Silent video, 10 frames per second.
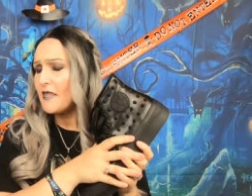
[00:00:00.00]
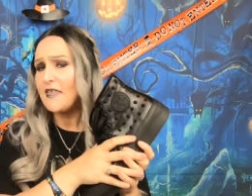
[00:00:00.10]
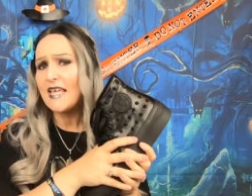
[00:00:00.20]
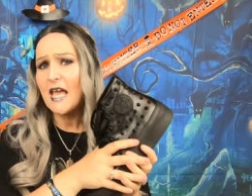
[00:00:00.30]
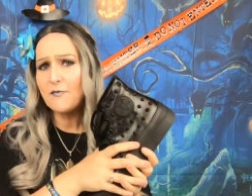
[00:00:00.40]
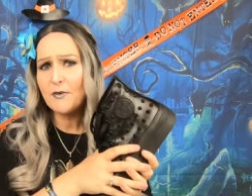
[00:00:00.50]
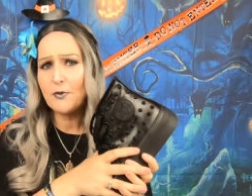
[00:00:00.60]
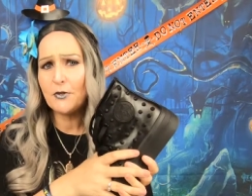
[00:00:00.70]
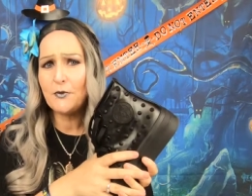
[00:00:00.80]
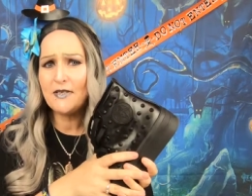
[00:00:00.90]
I think Emily
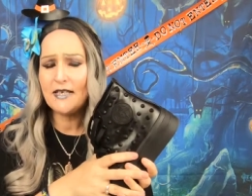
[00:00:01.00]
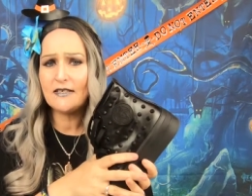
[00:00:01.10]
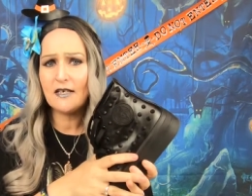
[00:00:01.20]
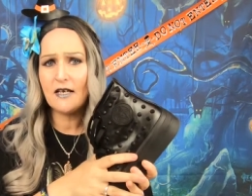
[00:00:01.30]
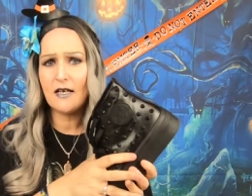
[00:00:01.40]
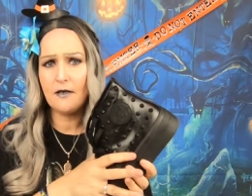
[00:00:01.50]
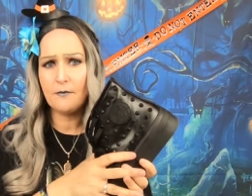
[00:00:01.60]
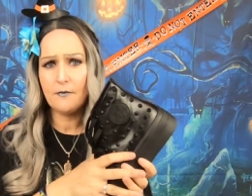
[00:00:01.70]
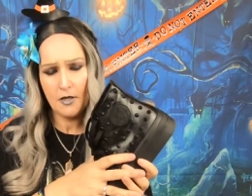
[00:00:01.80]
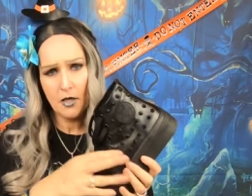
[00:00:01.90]
Boo did
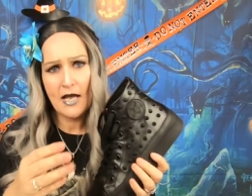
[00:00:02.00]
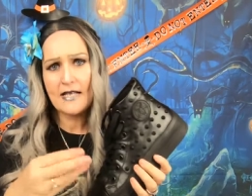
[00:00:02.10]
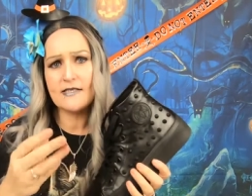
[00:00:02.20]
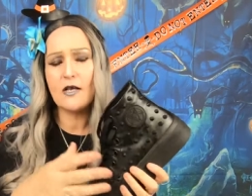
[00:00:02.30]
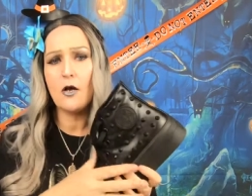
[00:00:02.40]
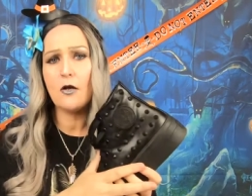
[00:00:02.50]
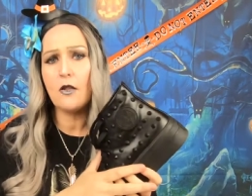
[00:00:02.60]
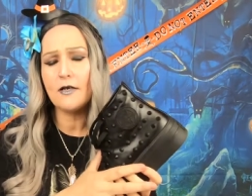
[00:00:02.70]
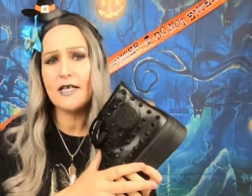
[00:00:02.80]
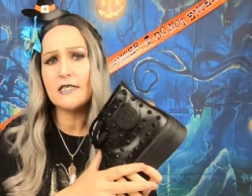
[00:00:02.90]
um, her anti haul
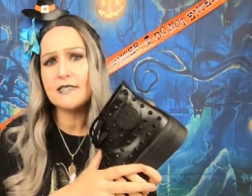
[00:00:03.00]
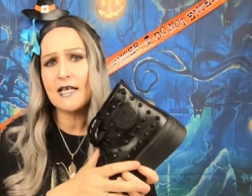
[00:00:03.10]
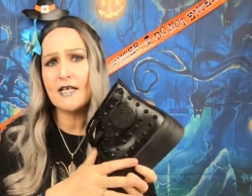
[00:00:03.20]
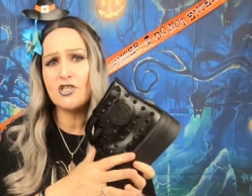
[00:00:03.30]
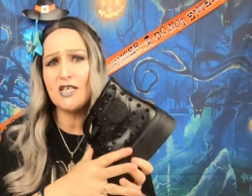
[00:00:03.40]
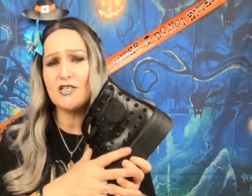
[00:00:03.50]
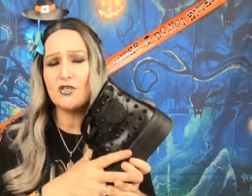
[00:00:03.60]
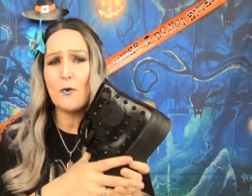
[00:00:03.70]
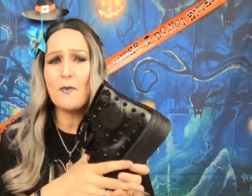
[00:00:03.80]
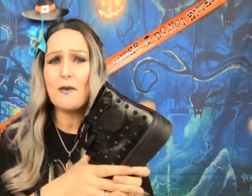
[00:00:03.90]
on Killstar, and she
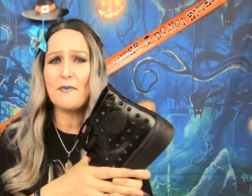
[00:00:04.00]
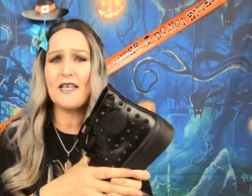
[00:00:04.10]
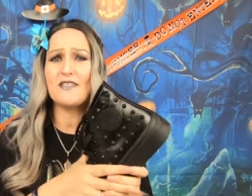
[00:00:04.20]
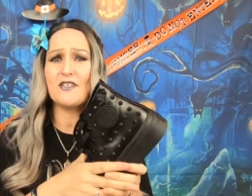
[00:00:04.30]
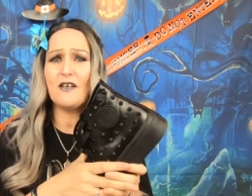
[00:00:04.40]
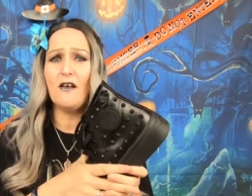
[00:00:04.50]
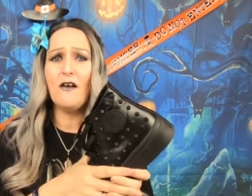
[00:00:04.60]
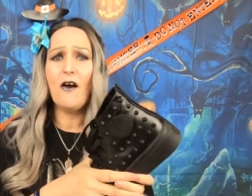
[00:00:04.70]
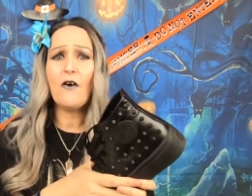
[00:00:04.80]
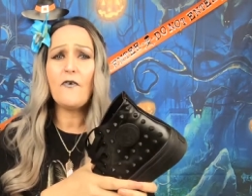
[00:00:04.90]
showed me a picture
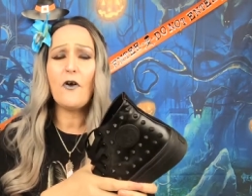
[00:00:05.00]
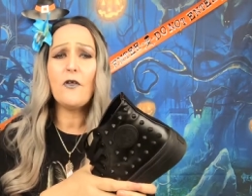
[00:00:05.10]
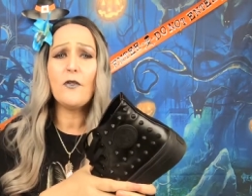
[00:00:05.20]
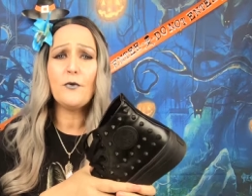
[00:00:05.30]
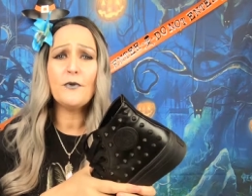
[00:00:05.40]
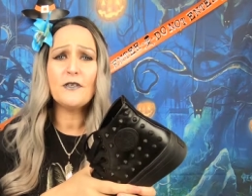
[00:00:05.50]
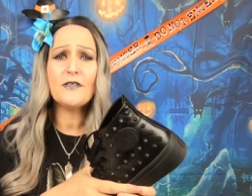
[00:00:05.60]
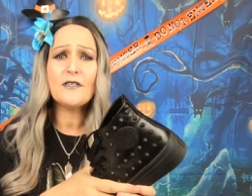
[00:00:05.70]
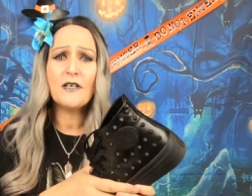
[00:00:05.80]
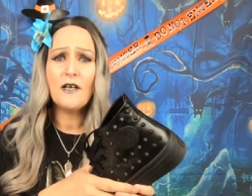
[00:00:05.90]
of her
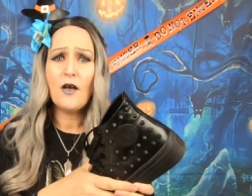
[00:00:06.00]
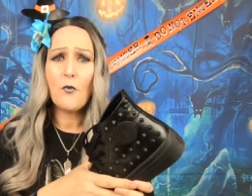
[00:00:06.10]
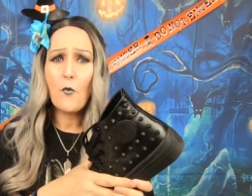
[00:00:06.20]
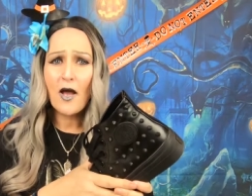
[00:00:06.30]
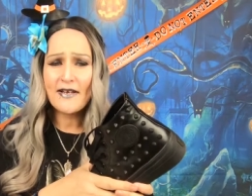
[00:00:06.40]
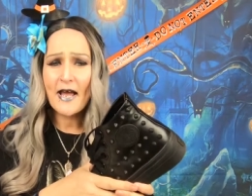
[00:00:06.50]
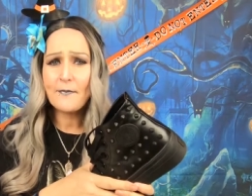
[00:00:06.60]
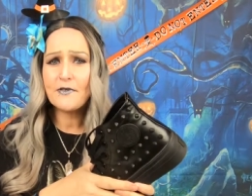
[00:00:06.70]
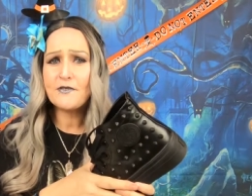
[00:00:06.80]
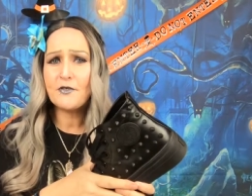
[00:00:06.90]
Lunas and what had
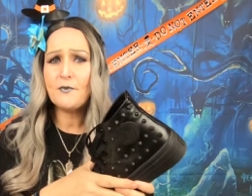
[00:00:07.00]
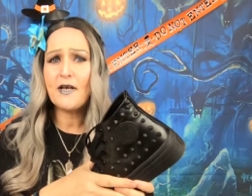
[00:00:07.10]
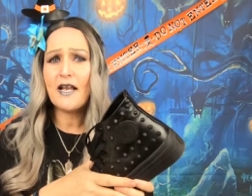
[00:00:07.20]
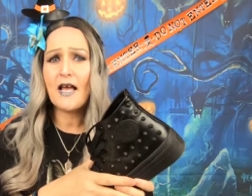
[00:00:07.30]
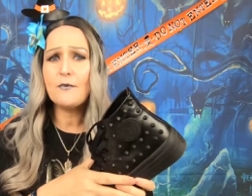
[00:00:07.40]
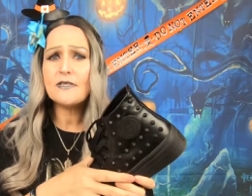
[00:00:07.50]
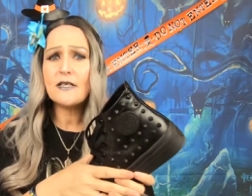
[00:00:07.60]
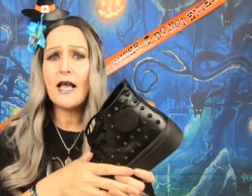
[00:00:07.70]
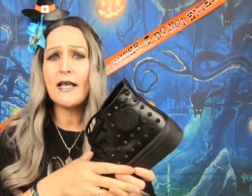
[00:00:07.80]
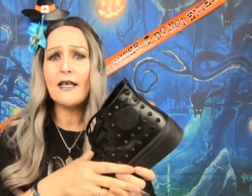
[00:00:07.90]
happened to them, and I was
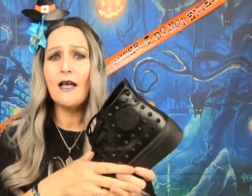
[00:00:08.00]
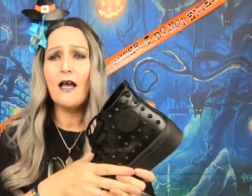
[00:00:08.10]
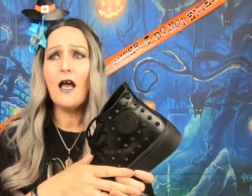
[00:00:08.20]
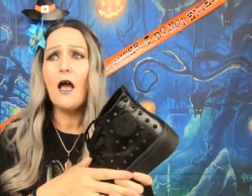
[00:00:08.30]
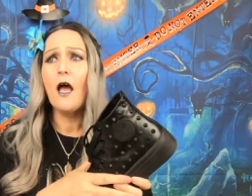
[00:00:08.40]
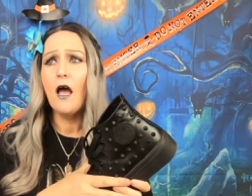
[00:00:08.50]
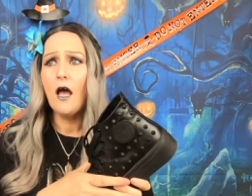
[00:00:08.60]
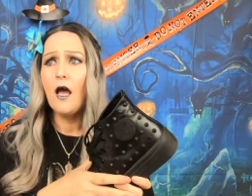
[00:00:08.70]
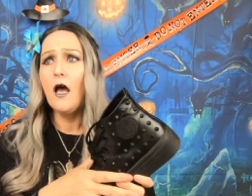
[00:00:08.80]
like, oh,